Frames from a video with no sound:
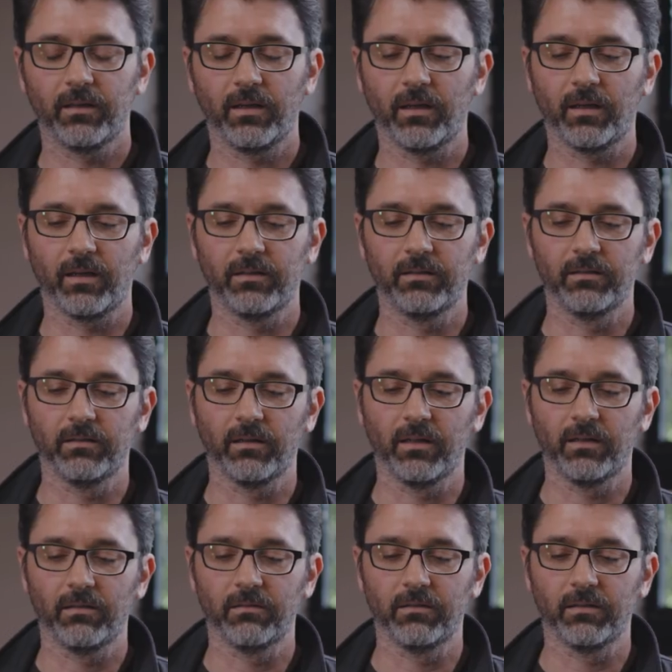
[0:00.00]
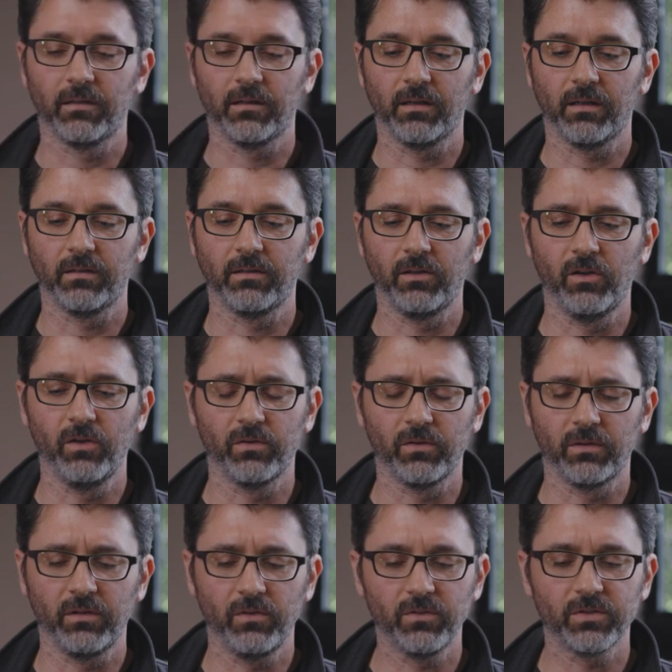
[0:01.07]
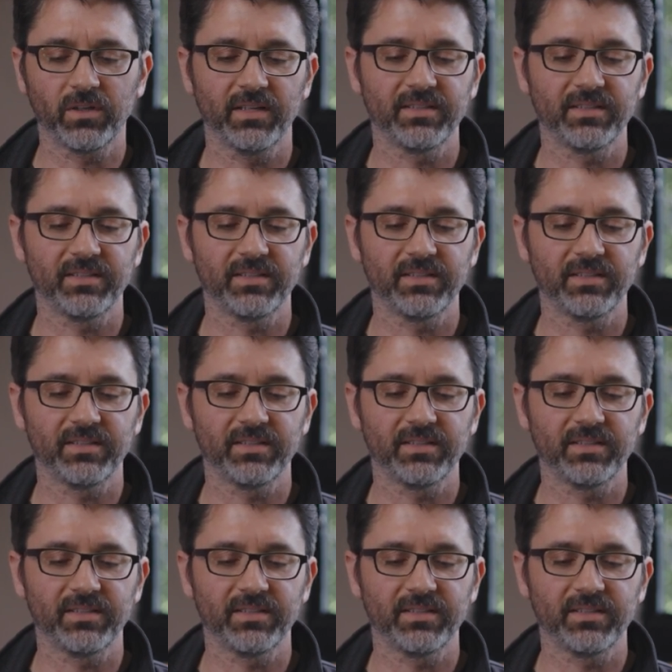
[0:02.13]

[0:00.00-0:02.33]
and and and the user